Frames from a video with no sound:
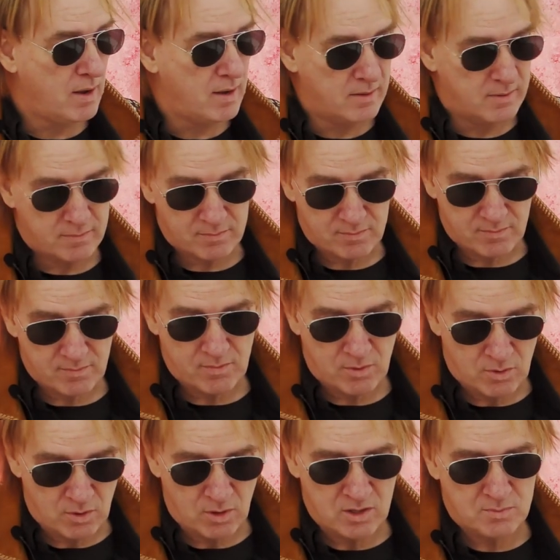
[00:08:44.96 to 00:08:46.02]
and
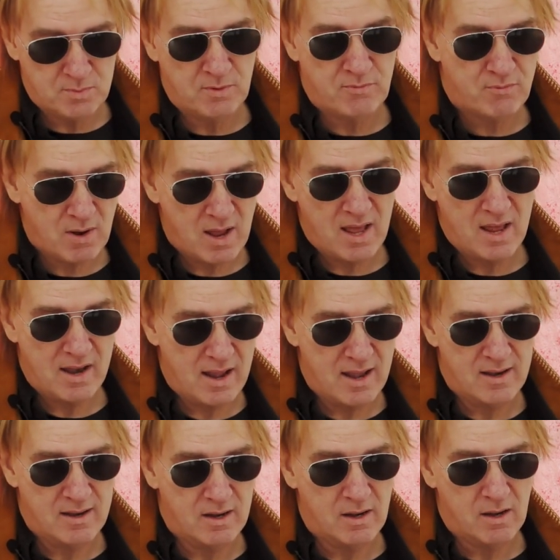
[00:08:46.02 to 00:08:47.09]
her husband, Fred,
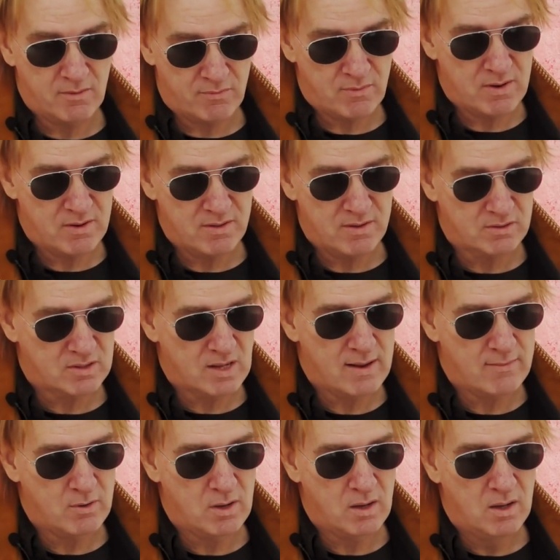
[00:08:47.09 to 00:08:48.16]
and a friend of theirs, they have
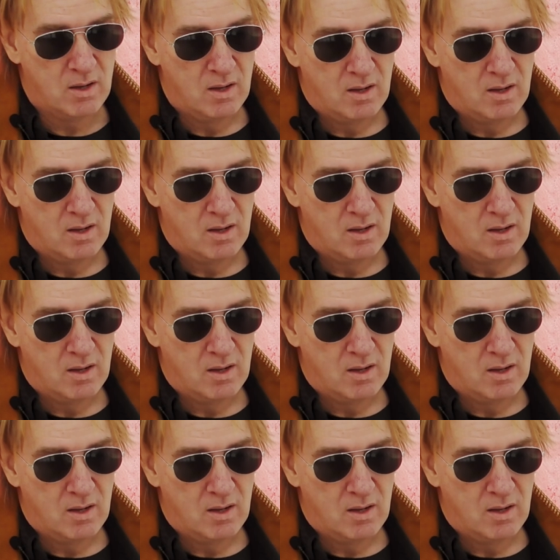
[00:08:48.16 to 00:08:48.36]
a